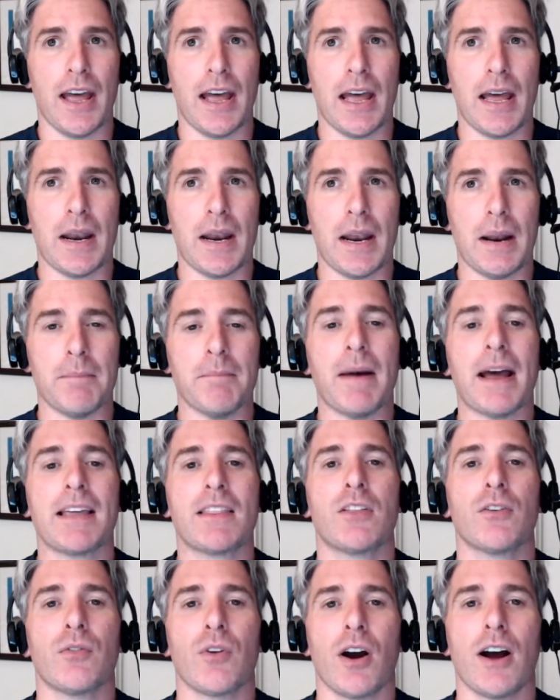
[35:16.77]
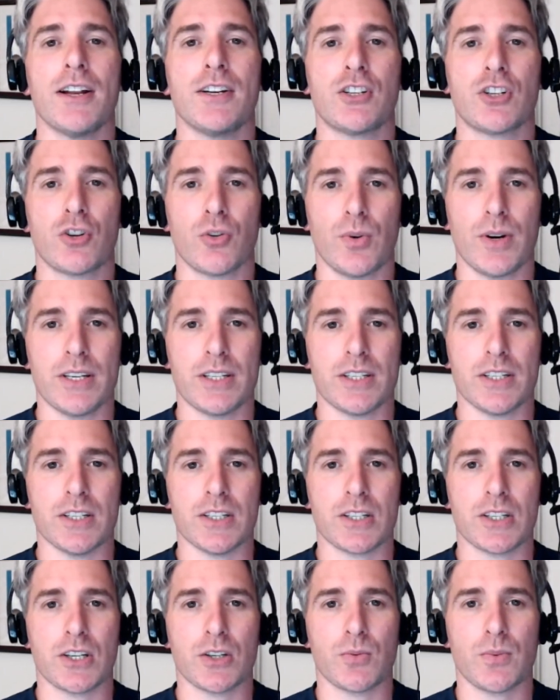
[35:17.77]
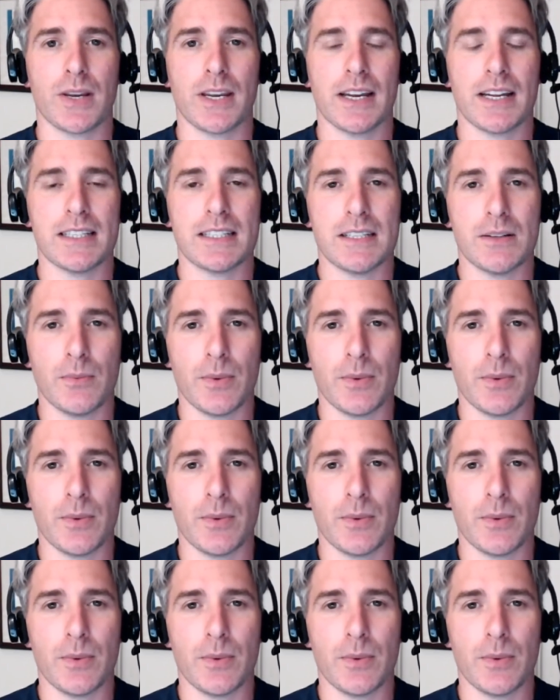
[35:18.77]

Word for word: and and make the right choices because we are